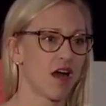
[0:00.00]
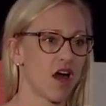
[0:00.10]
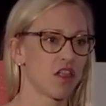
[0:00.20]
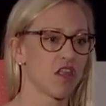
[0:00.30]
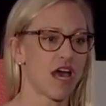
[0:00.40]

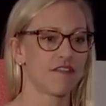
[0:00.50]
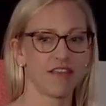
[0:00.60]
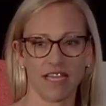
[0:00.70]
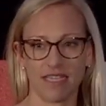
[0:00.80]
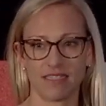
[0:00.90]
a lot of
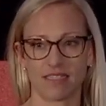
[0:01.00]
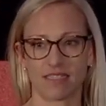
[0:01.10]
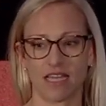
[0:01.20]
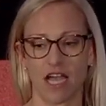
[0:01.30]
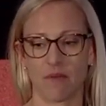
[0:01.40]
it is
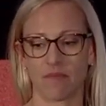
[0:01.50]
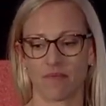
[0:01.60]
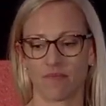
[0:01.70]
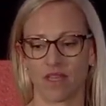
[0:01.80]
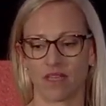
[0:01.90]
um,
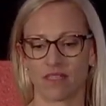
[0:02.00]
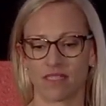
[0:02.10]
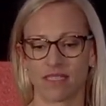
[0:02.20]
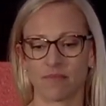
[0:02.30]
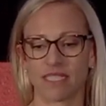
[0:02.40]

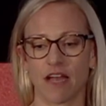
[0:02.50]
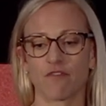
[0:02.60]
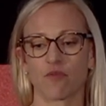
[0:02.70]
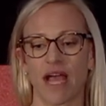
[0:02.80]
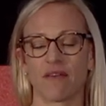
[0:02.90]
some stuff
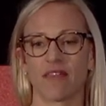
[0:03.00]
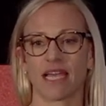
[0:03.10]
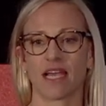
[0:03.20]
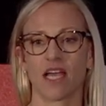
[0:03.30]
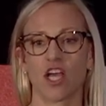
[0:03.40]
around like
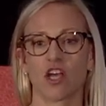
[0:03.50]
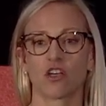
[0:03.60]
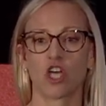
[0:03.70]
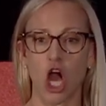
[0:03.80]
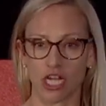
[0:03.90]

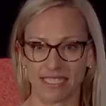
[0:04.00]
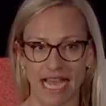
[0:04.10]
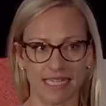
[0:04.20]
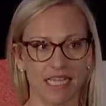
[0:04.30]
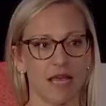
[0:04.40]

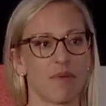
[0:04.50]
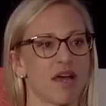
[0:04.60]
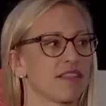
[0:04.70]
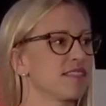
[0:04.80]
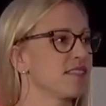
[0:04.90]
contact
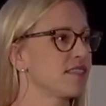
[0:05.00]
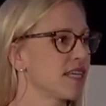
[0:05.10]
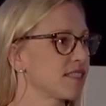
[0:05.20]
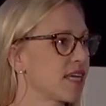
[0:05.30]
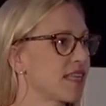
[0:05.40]
hypothesis,
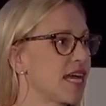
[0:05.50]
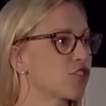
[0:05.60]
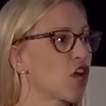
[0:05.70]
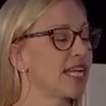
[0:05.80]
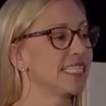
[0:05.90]
things like that,
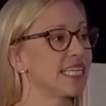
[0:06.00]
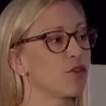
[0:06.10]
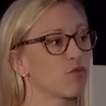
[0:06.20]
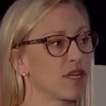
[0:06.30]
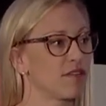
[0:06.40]
trying to get
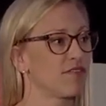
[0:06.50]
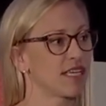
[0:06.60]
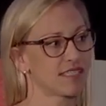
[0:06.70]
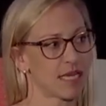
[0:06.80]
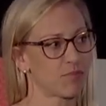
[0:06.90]
rid of
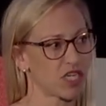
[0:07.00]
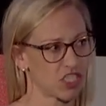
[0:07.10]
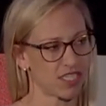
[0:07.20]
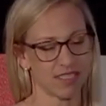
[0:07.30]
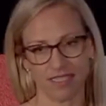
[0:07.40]
things like
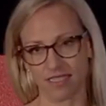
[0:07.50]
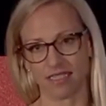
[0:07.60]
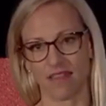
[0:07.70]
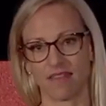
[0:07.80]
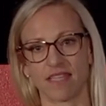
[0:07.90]
prejudices
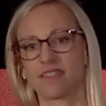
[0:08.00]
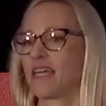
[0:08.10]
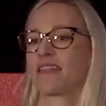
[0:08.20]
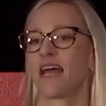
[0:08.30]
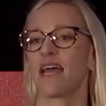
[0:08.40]
and things
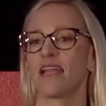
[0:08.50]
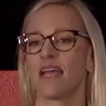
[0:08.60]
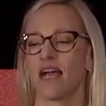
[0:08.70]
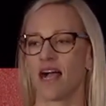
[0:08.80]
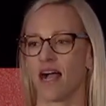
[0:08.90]
like that,
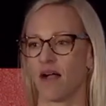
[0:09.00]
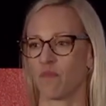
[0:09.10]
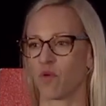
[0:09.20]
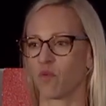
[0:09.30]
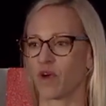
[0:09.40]
um,
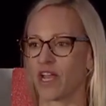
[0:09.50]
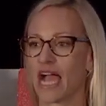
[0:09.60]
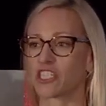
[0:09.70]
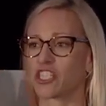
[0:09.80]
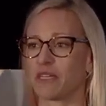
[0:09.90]
where you
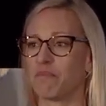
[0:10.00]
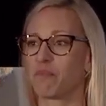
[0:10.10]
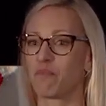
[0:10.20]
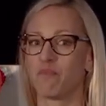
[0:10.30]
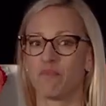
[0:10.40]
actually
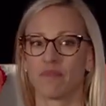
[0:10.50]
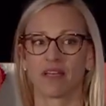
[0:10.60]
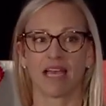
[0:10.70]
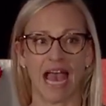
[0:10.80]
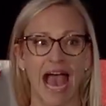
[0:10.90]

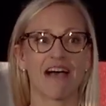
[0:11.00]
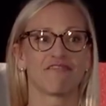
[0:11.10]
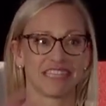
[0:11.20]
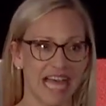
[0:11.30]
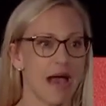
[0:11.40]
have
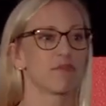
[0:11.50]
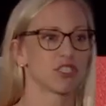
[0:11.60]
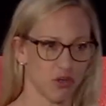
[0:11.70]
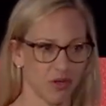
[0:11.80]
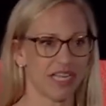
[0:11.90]

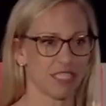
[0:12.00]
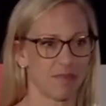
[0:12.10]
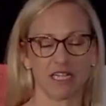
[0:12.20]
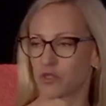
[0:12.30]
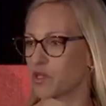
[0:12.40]
laboratory
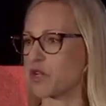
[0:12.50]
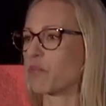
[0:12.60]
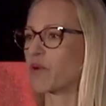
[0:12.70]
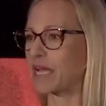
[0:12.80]
experience where you bring